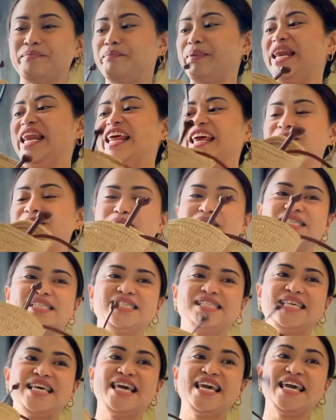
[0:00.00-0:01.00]

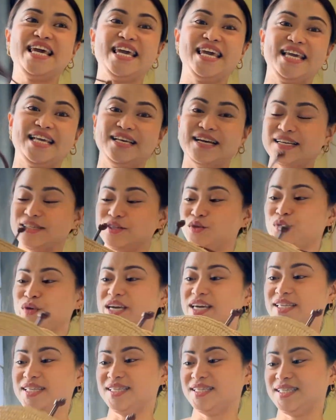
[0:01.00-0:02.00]
flimsy, as you
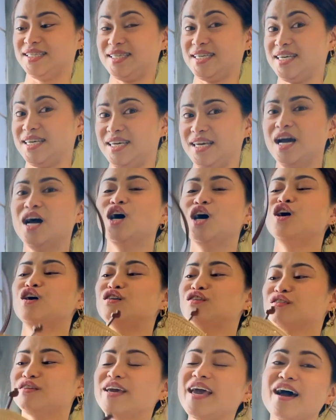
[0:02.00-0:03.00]
can see.
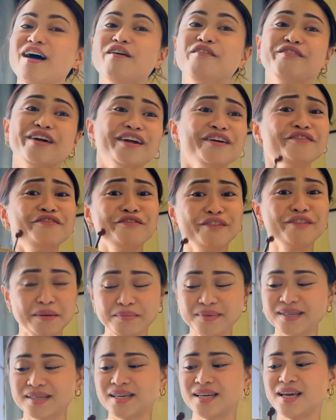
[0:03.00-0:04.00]
So yeah, very
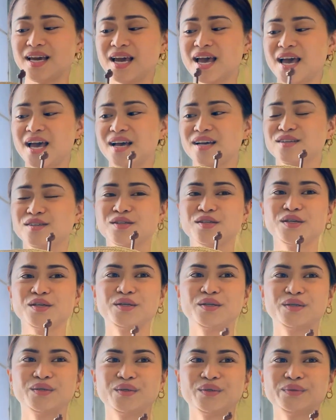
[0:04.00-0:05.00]
flimsy.
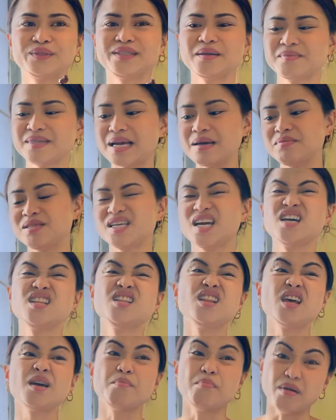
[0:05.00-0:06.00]
So sometimes kind
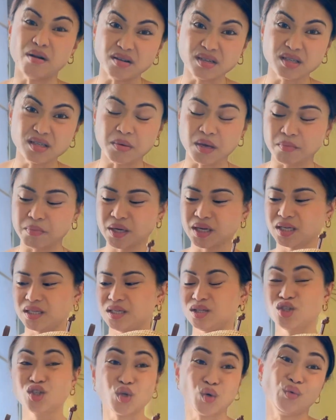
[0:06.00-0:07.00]
of like bugs me because
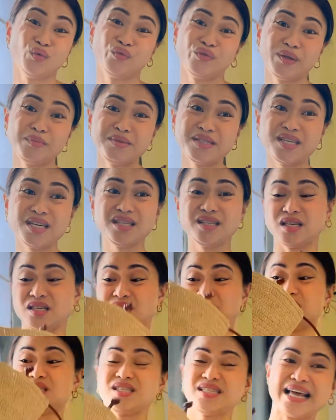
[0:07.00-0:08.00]
it's so flimsy, it
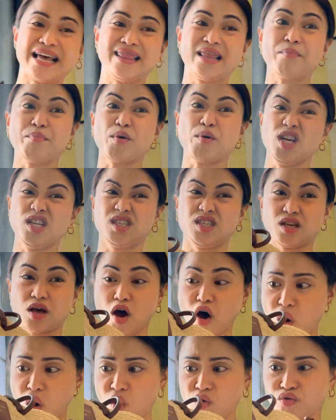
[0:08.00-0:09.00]
doesn't stand up on its
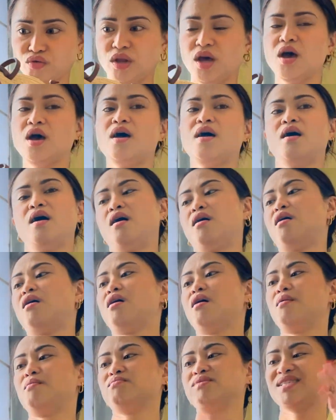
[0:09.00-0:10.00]
own.
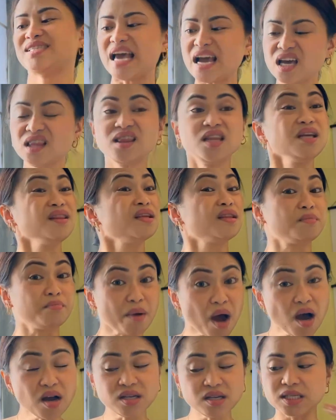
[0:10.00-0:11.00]
Second thing that
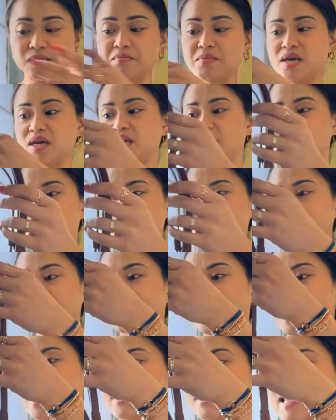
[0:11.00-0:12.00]
bugs me is
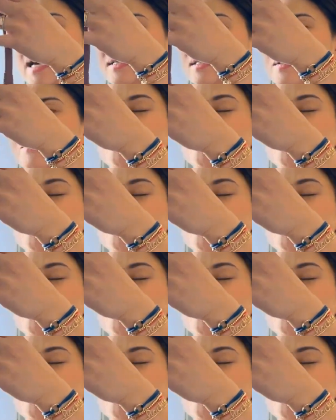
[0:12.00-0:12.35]
that,